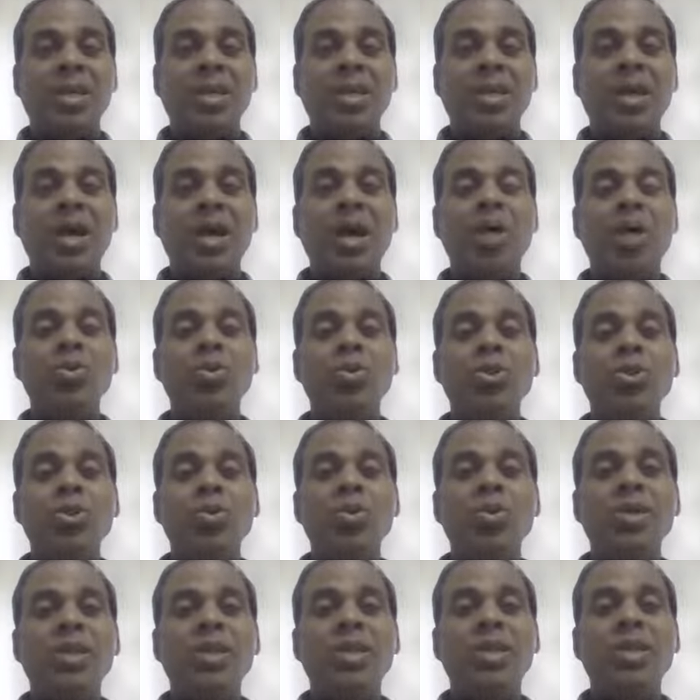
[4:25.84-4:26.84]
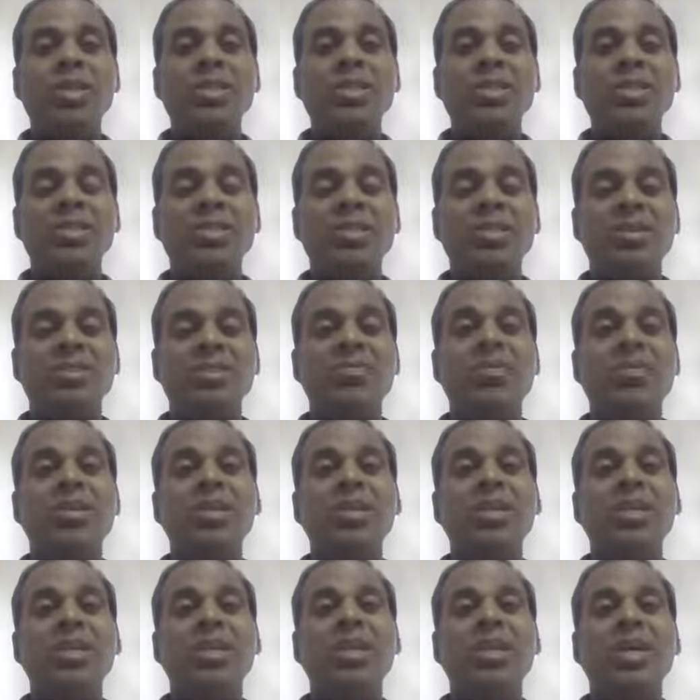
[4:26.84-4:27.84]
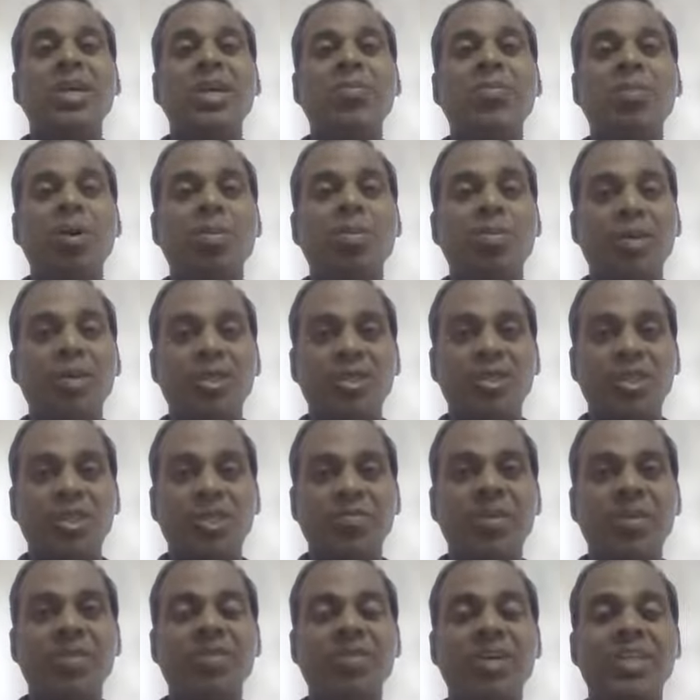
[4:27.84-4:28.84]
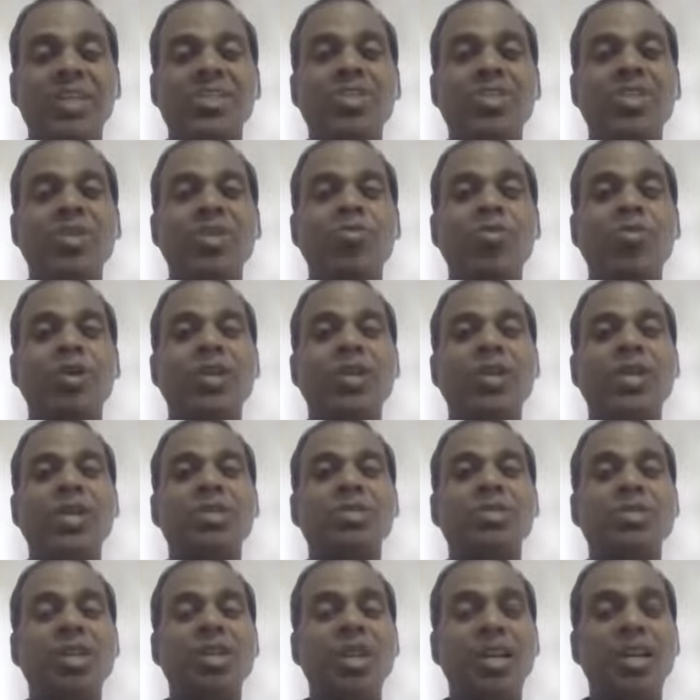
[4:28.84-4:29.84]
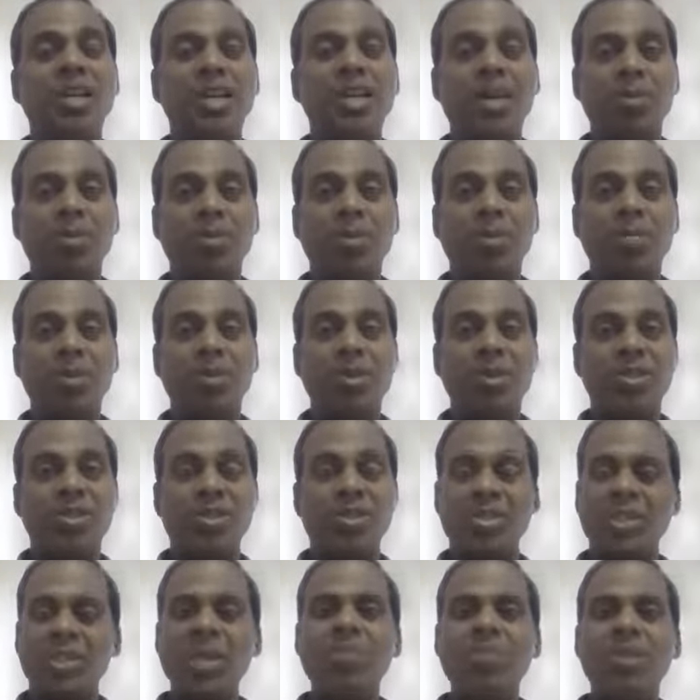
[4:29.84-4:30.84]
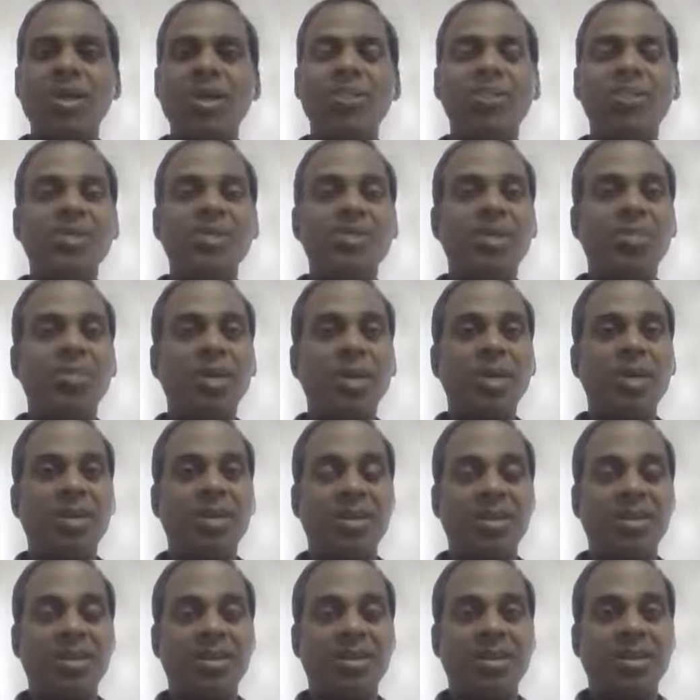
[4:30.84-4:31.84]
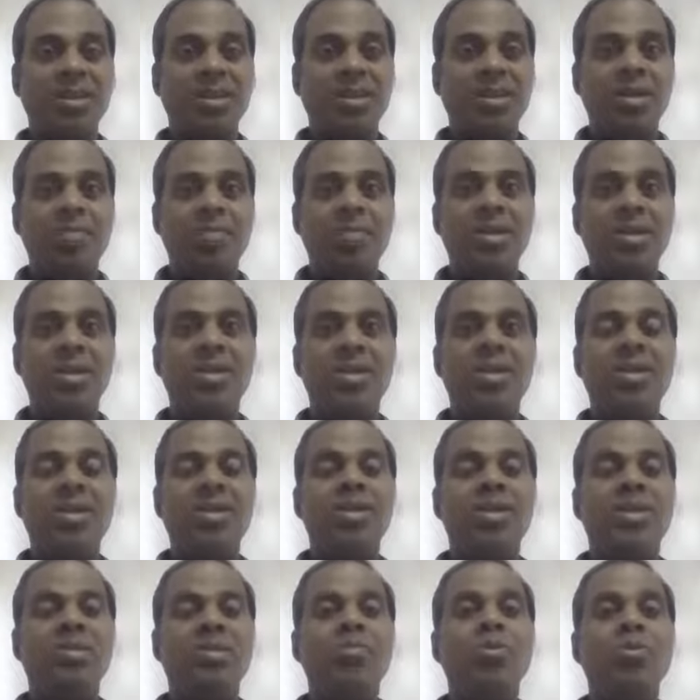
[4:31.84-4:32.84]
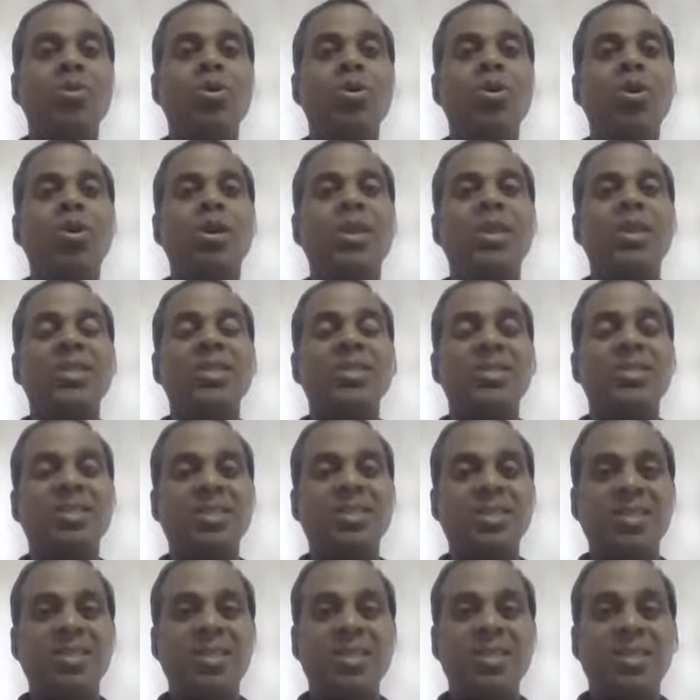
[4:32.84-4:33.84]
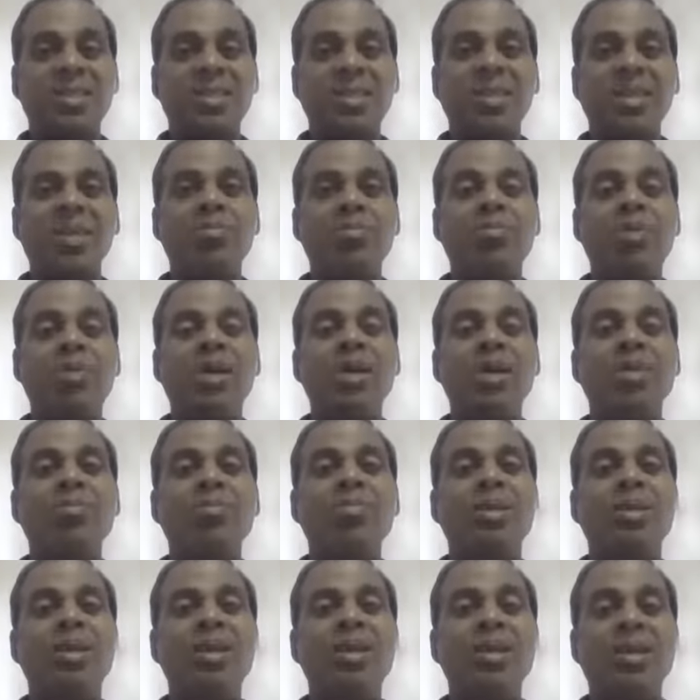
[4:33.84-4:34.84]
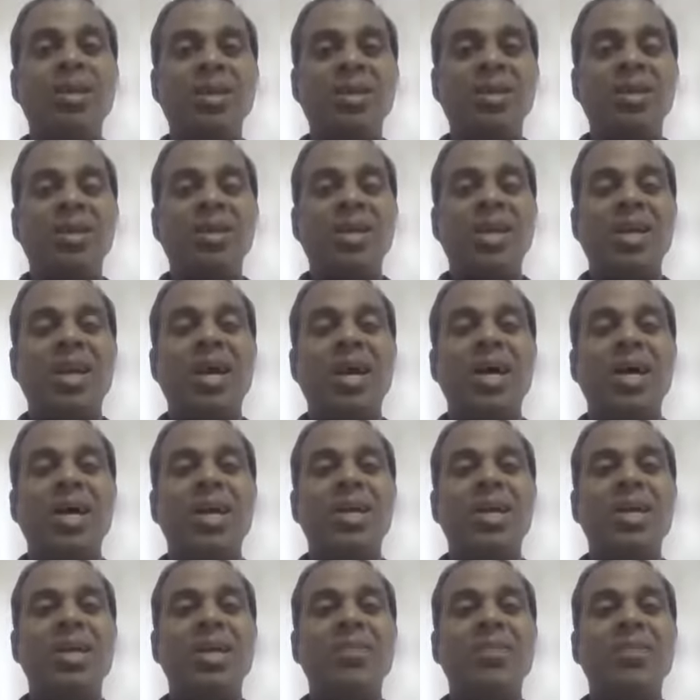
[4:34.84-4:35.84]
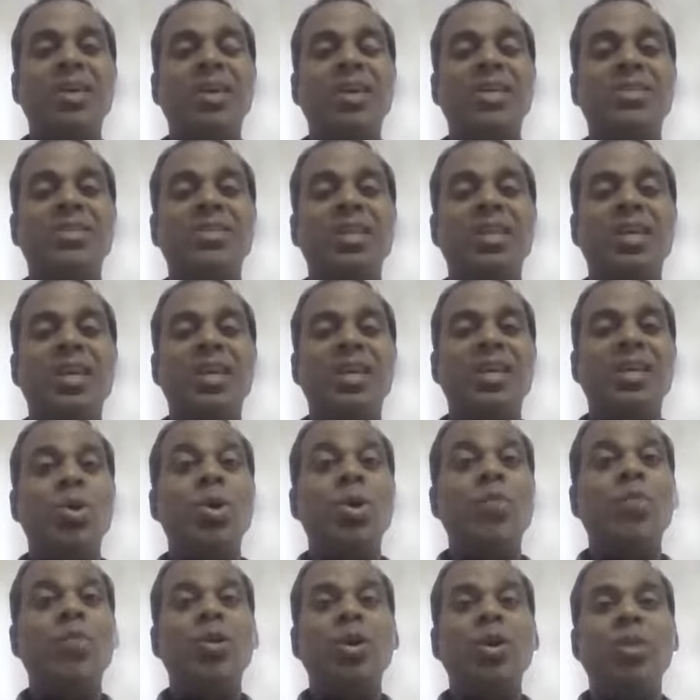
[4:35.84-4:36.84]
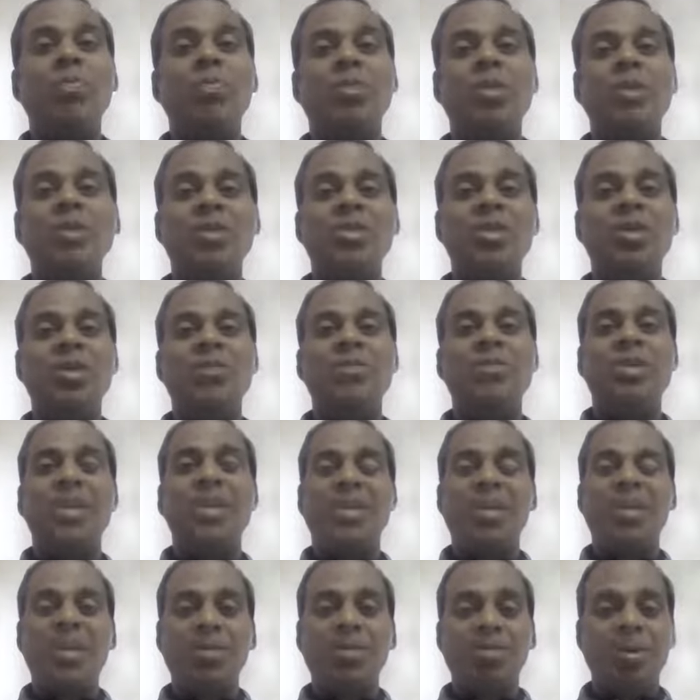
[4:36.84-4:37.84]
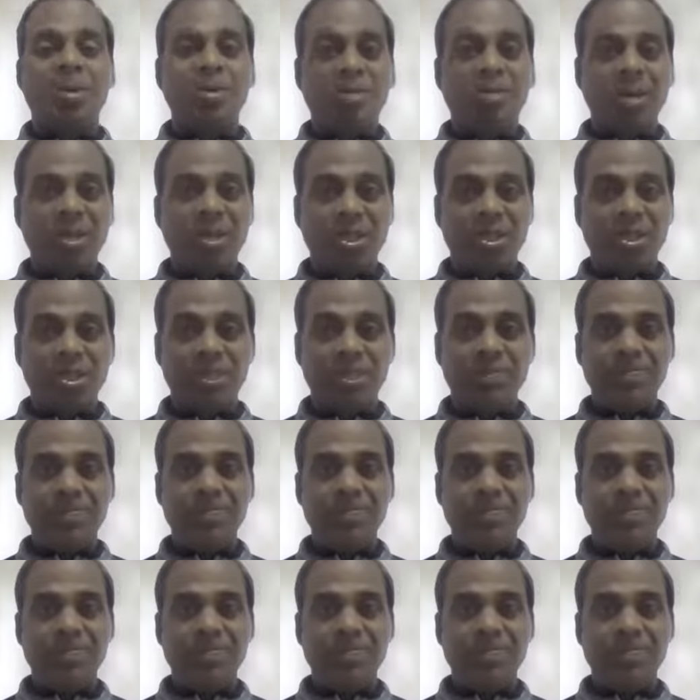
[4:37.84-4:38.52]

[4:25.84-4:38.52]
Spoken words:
how true it is for the entire population when we extrapolate it to the entire population. There might be some error, but more or less, it might be giving us an overall picture of the entire population.